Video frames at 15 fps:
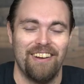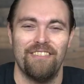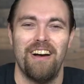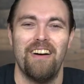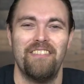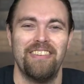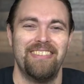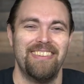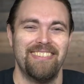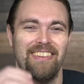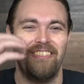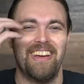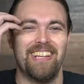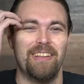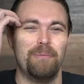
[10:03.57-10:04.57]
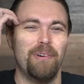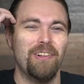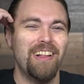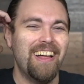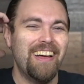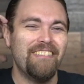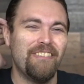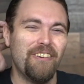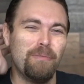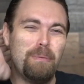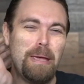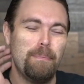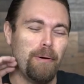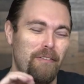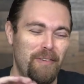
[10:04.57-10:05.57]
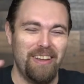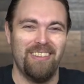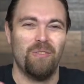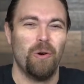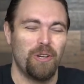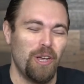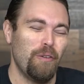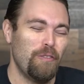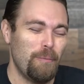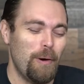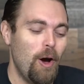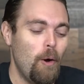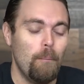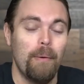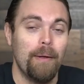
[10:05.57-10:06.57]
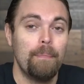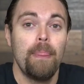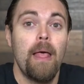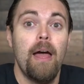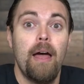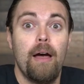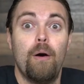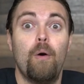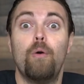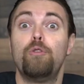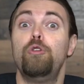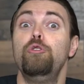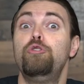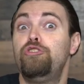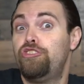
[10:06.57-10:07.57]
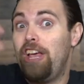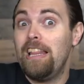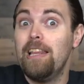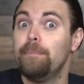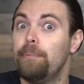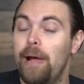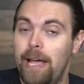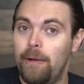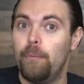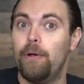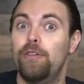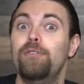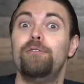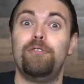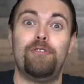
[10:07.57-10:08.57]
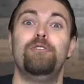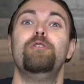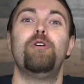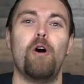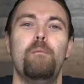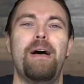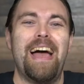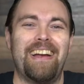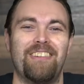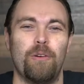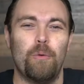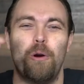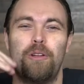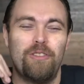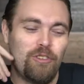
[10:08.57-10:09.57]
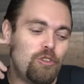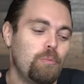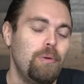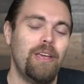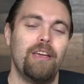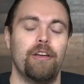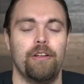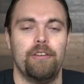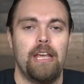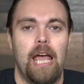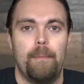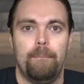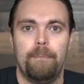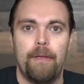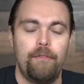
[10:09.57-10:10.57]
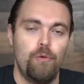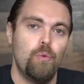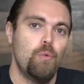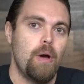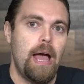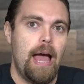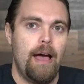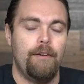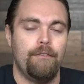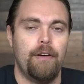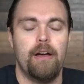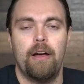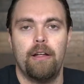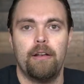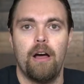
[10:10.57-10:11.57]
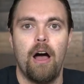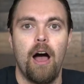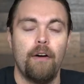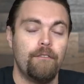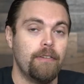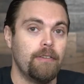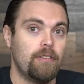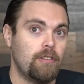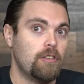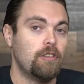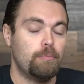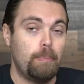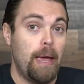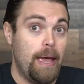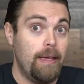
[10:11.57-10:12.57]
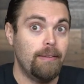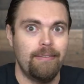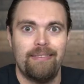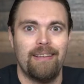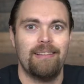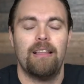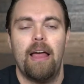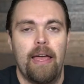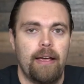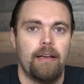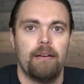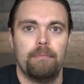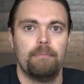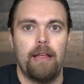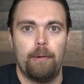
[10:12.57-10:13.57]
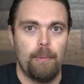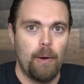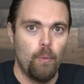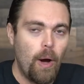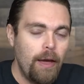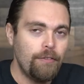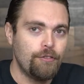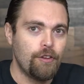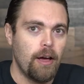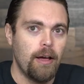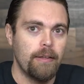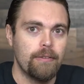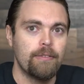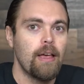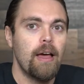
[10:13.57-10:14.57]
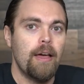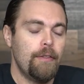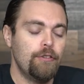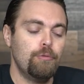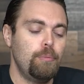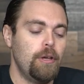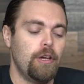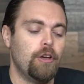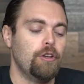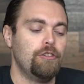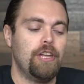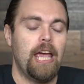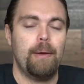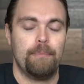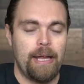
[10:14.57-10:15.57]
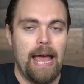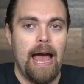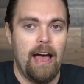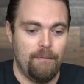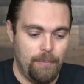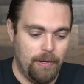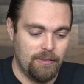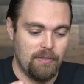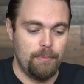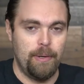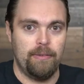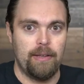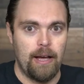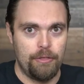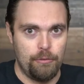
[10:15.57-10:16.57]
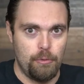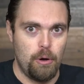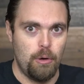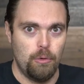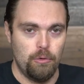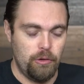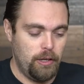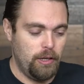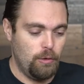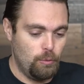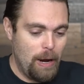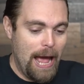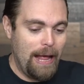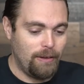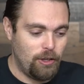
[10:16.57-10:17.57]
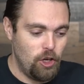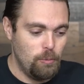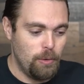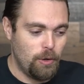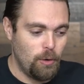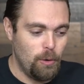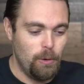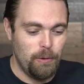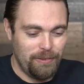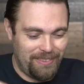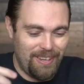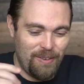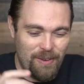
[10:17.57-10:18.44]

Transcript: of offices available with people. Everybody's working from home. But to celebrate when you do go back to work, this would be a good game. If you have an office space like like my wife does, this would be a good game to have because everybody's got their own little rat cubicles.